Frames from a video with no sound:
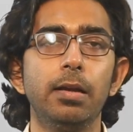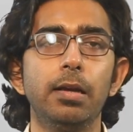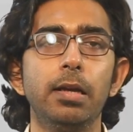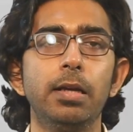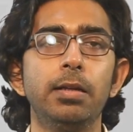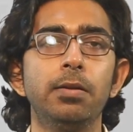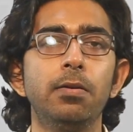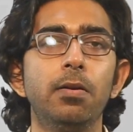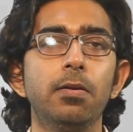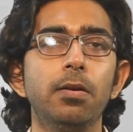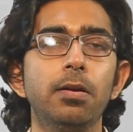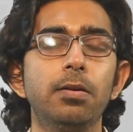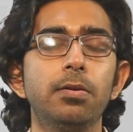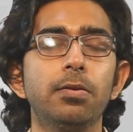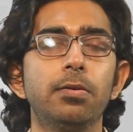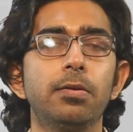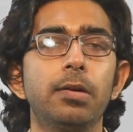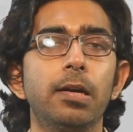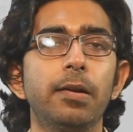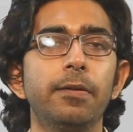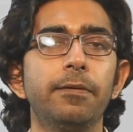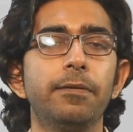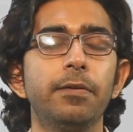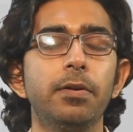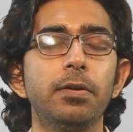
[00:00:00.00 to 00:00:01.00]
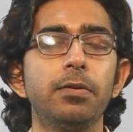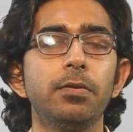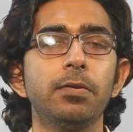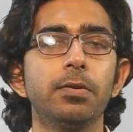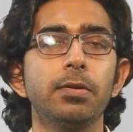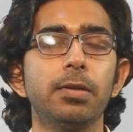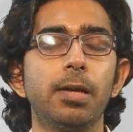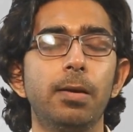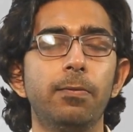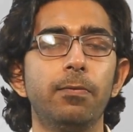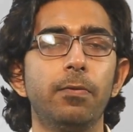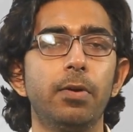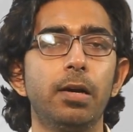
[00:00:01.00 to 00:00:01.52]
in order to refer to
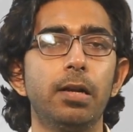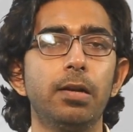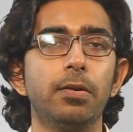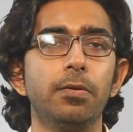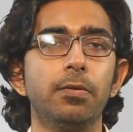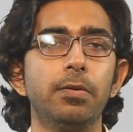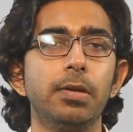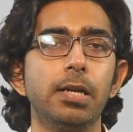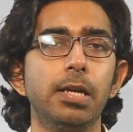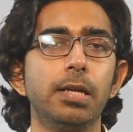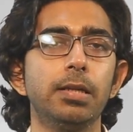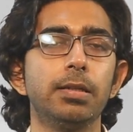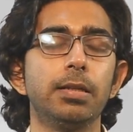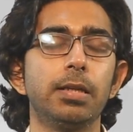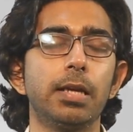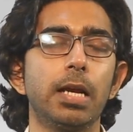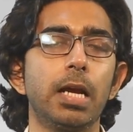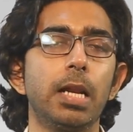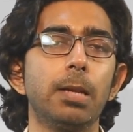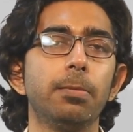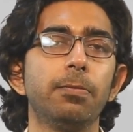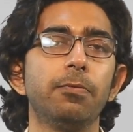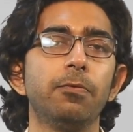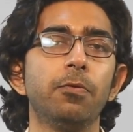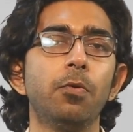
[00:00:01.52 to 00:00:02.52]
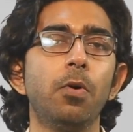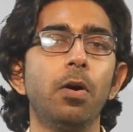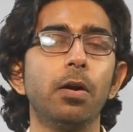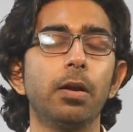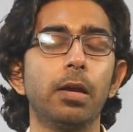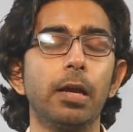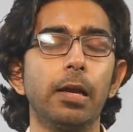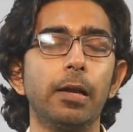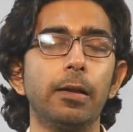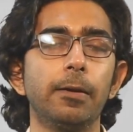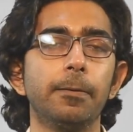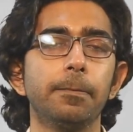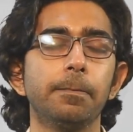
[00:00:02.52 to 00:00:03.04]
someone who needs help
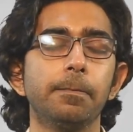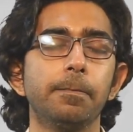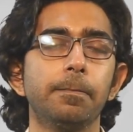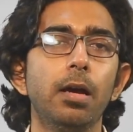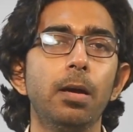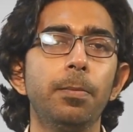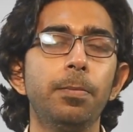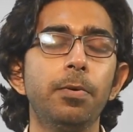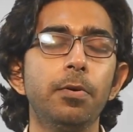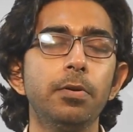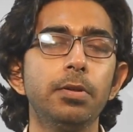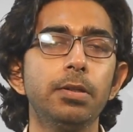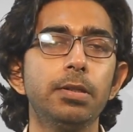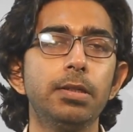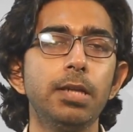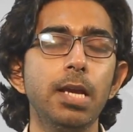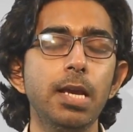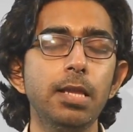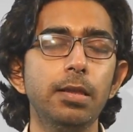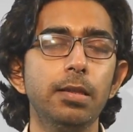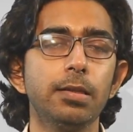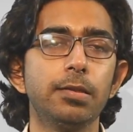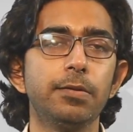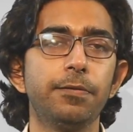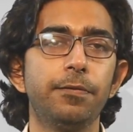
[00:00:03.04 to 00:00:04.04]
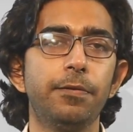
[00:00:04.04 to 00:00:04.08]
walking. Upon seeing this